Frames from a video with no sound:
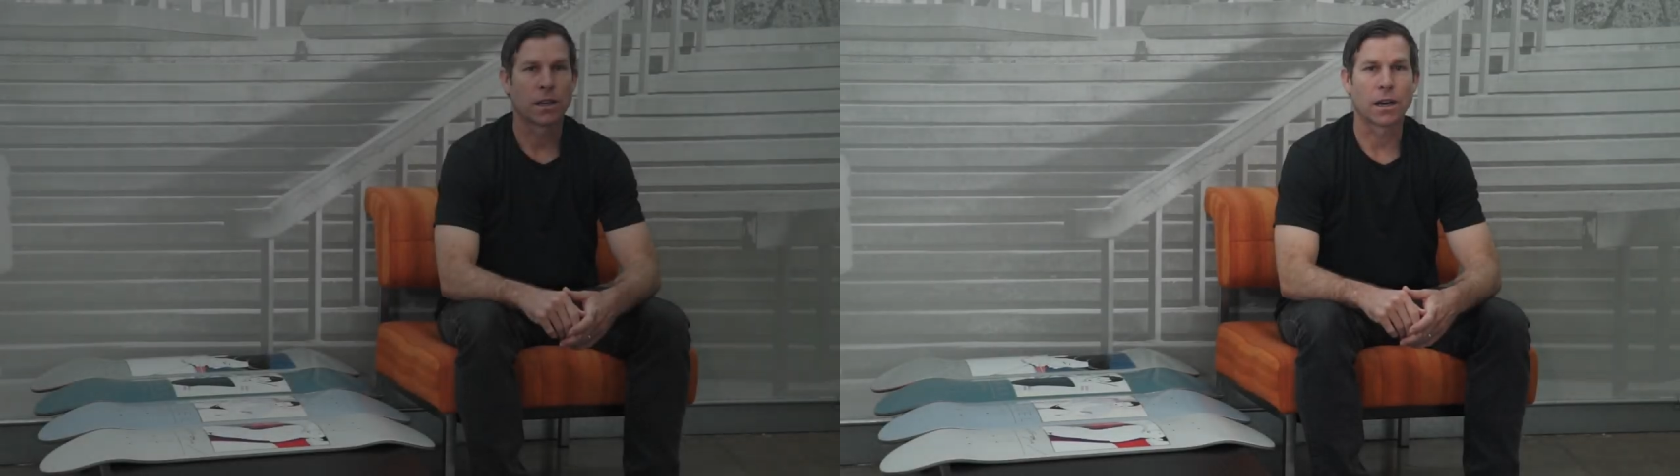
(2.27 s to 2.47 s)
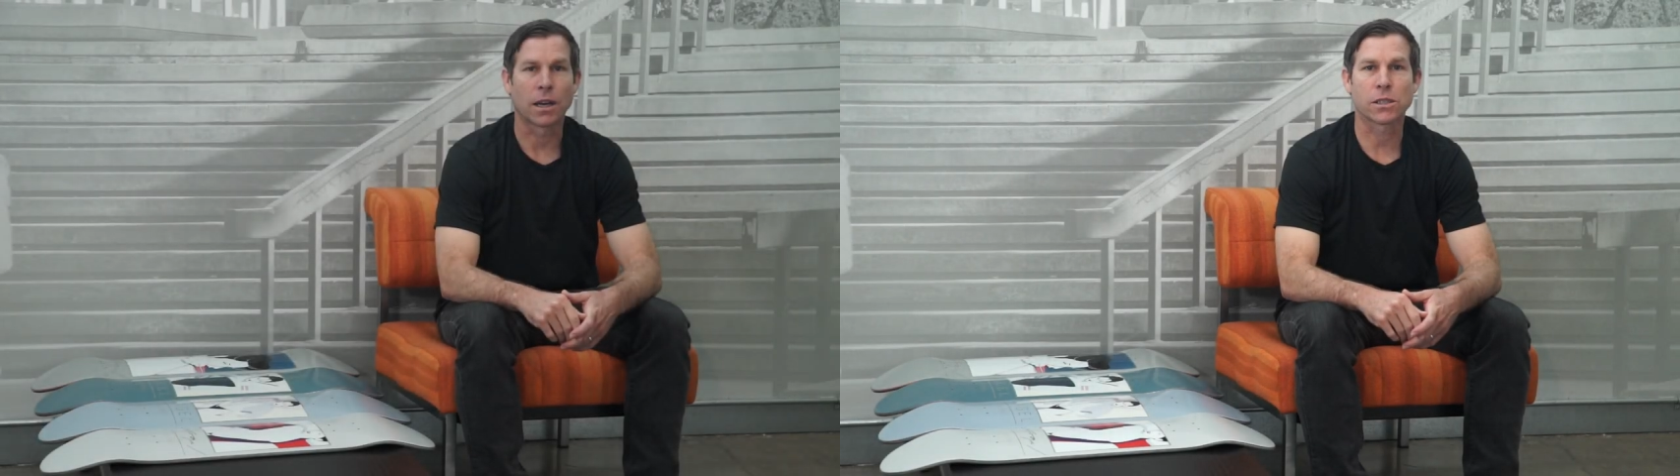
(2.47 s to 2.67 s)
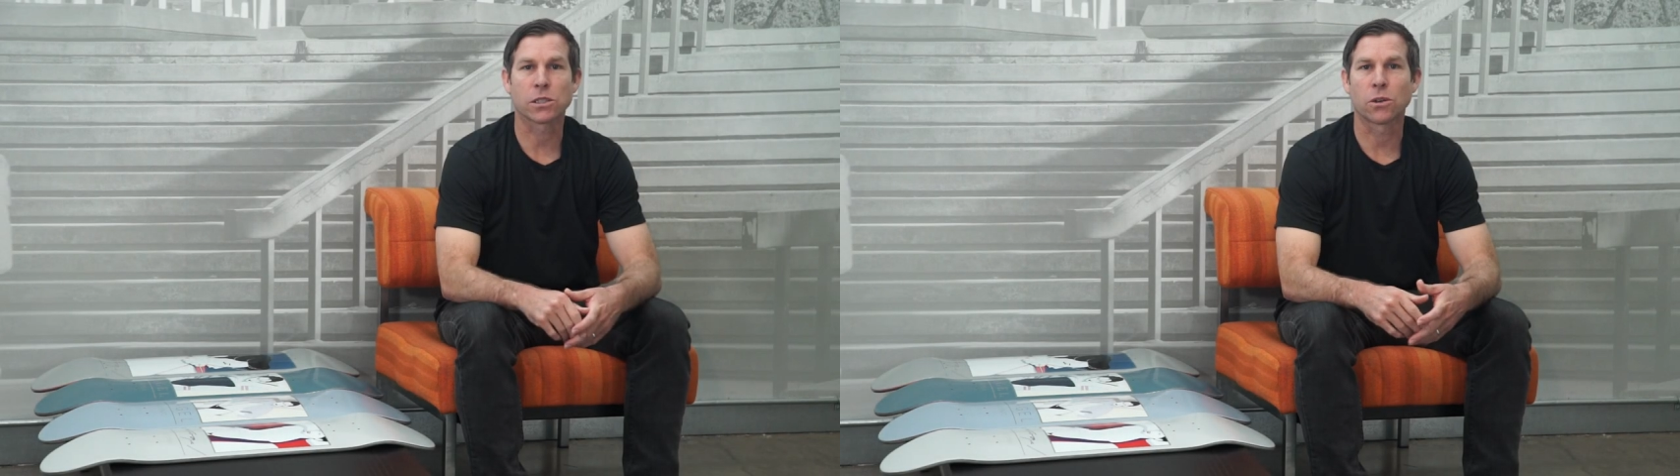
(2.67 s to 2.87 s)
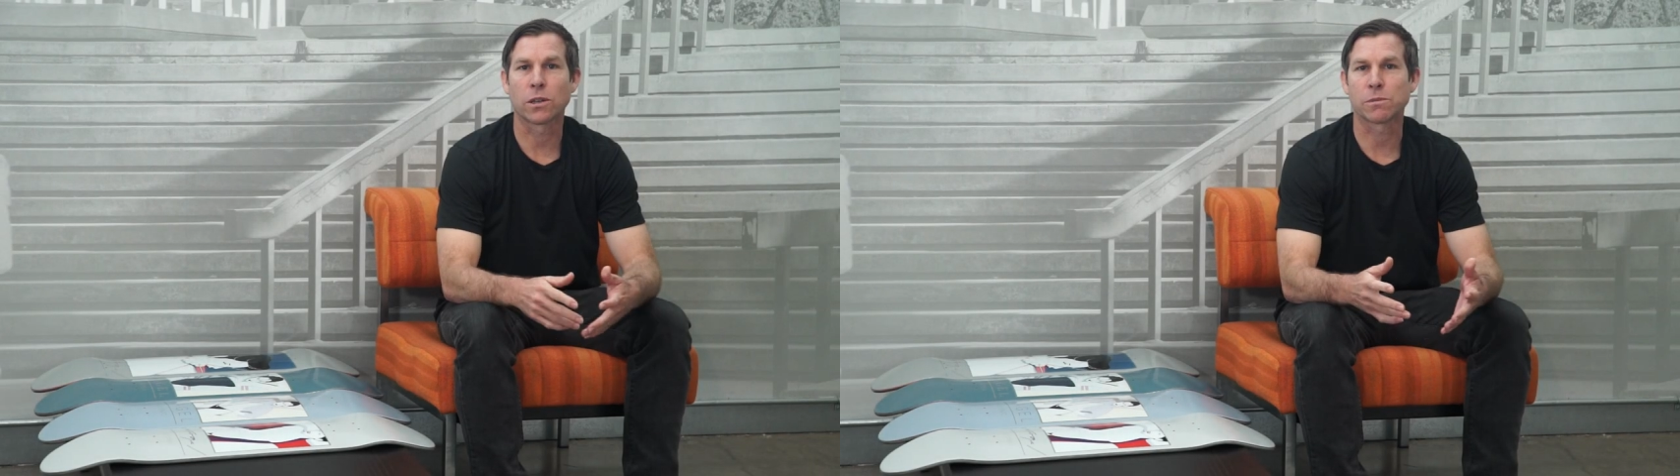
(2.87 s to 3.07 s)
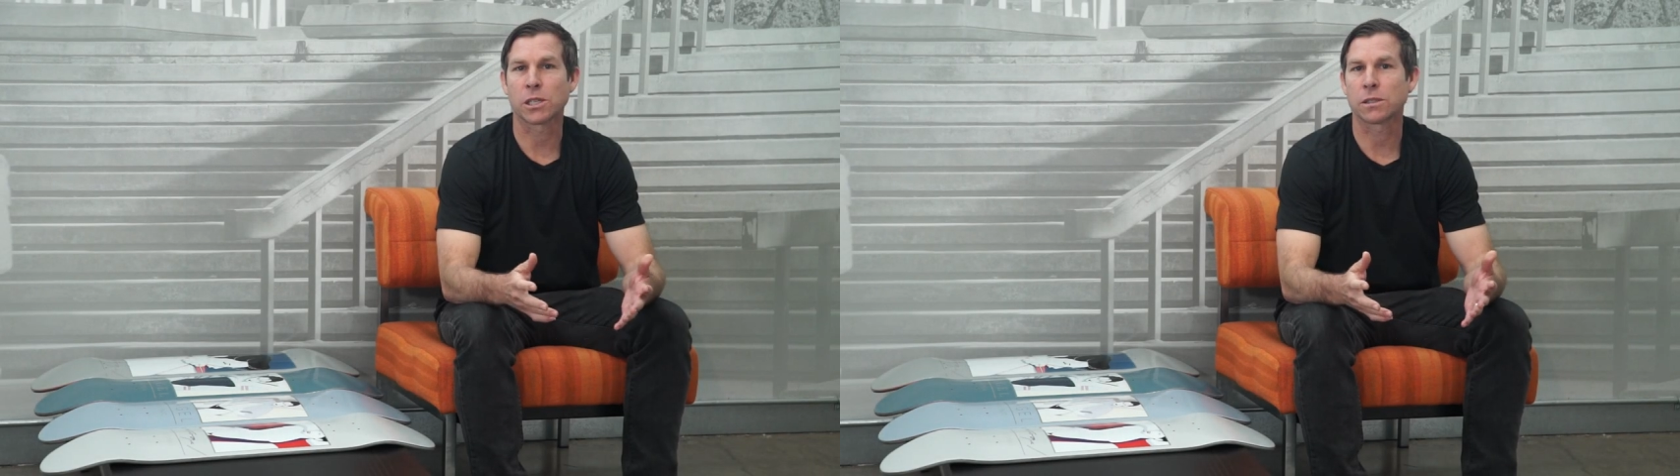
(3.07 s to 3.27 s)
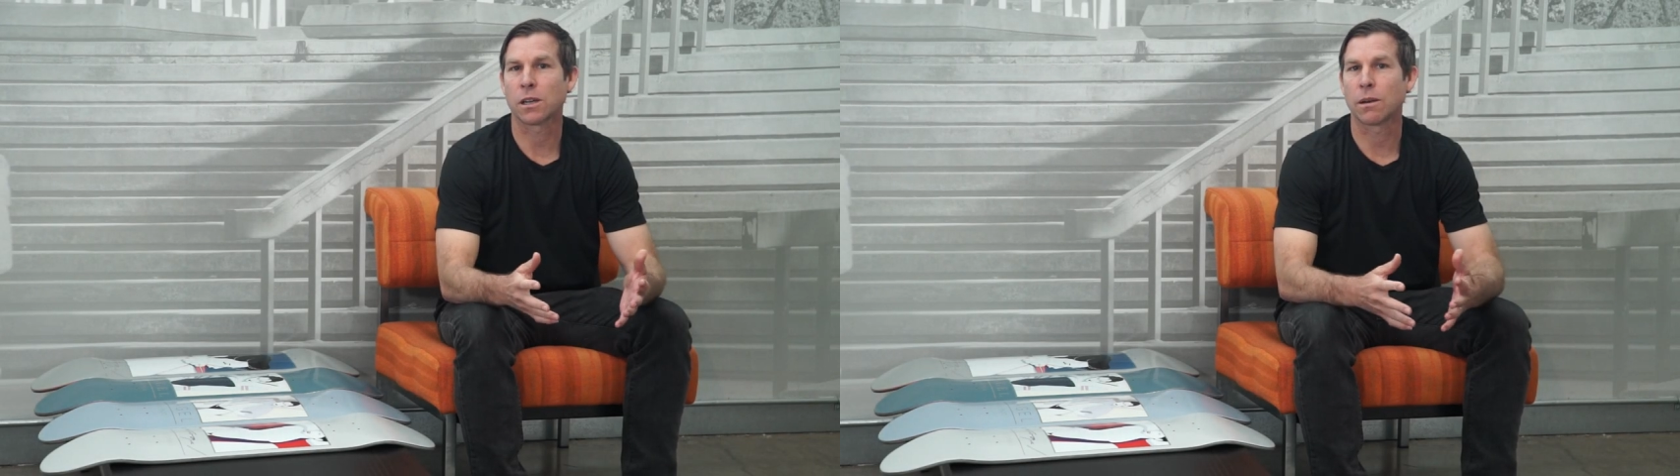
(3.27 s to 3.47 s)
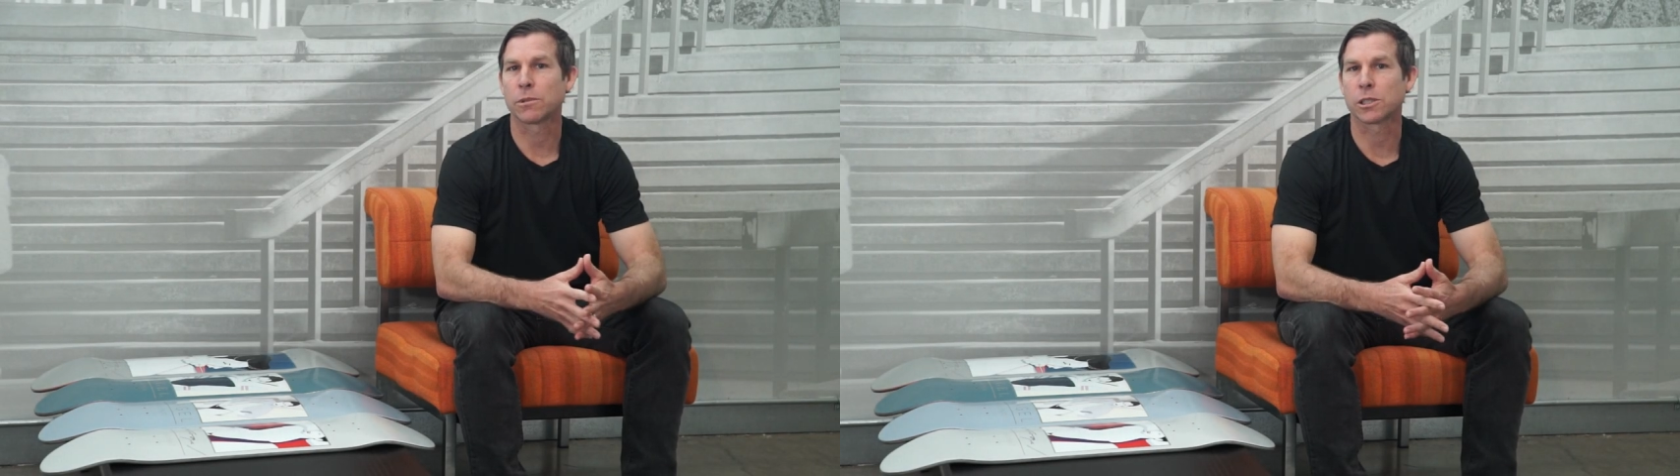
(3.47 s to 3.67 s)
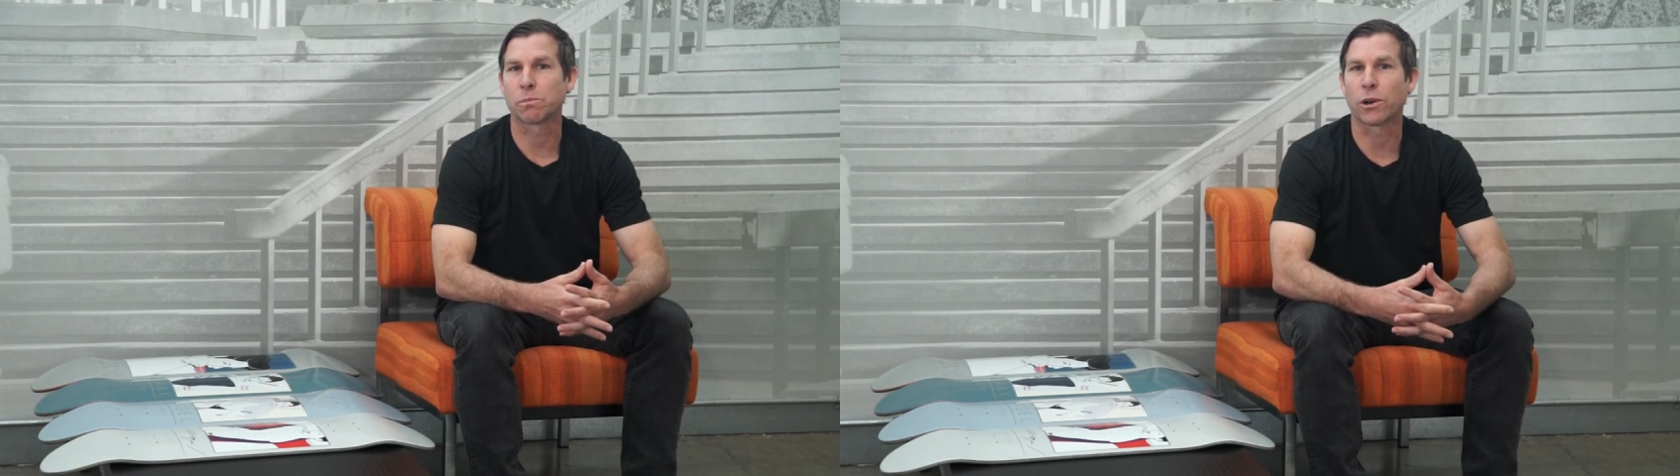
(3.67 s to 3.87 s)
Uh, how's it going? I'm Chet Thomas,